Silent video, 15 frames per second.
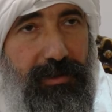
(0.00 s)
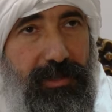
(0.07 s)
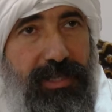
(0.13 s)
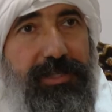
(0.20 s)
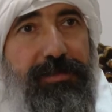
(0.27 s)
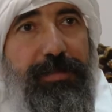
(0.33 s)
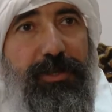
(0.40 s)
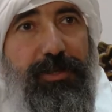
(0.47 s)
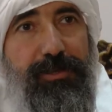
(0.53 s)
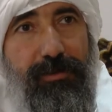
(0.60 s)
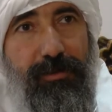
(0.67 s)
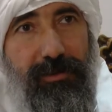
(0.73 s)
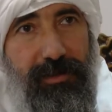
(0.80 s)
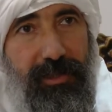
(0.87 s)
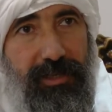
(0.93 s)
and
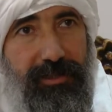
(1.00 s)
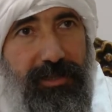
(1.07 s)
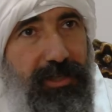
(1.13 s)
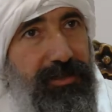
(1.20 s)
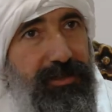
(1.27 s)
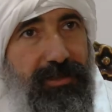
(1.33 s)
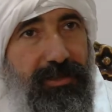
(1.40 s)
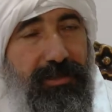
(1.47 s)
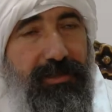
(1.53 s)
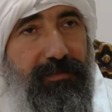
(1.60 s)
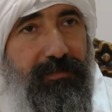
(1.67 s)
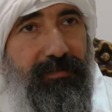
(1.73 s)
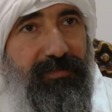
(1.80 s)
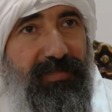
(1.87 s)
spiritual connection,